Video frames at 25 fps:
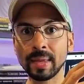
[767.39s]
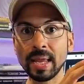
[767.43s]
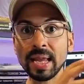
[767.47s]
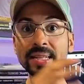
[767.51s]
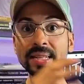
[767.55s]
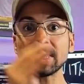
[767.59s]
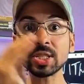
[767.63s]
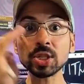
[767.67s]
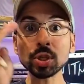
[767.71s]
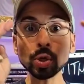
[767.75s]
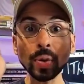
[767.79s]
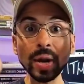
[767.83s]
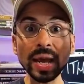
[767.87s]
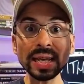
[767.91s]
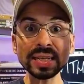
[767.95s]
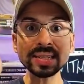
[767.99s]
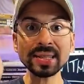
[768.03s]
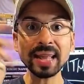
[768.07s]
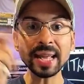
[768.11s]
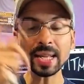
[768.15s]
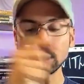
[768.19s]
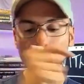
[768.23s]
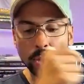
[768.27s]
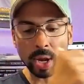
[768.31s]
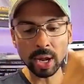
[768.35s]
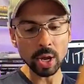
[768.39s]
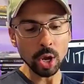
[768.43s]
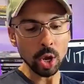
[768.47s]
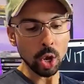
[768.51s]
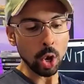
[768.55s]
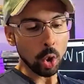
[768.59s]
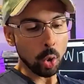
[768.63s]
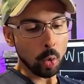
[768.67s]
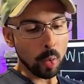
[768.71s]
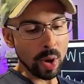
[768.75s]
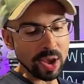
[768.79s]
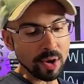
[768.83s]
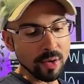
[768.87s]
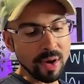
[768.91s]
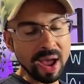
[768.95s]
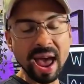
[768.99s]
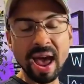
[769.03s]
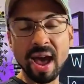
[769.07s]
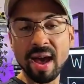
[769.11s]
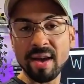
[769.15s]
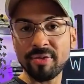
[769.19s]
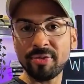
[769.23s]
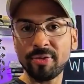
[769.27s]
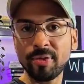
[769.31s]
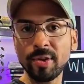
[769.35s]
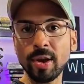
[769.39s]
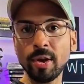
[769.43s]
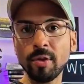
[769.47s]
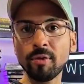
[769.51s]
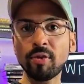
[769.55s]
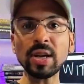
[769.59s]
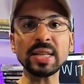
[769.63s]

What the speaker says: It's crazy. That's why when you have,